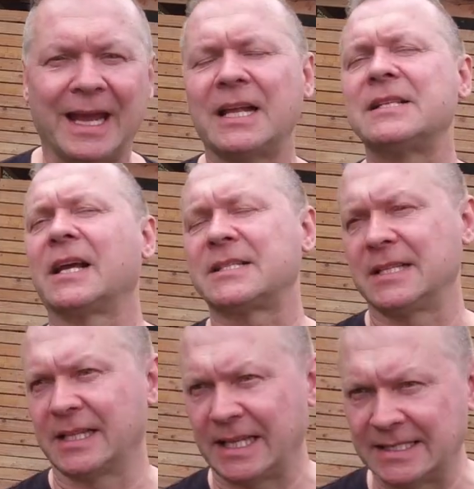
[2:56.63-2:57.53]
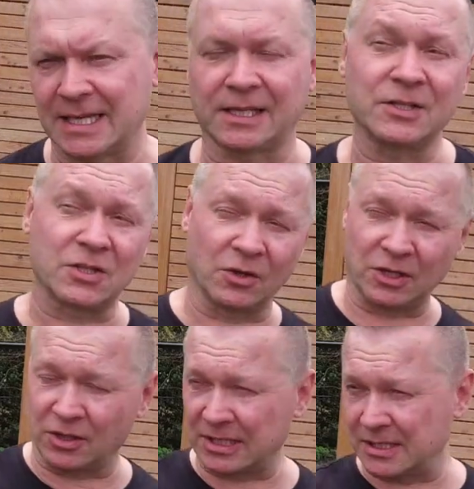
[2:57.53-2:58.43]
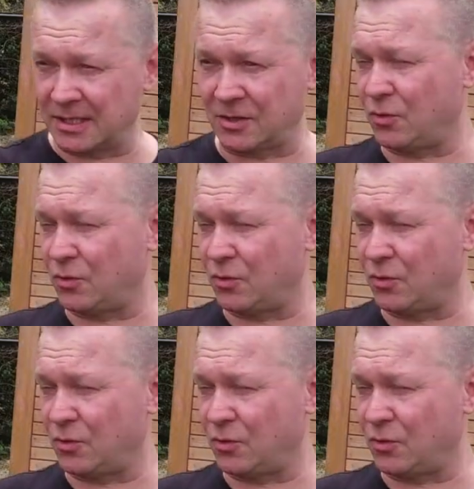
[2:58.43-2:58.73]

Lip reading: It's like a cylinder, exactly. So, you know, the cylinder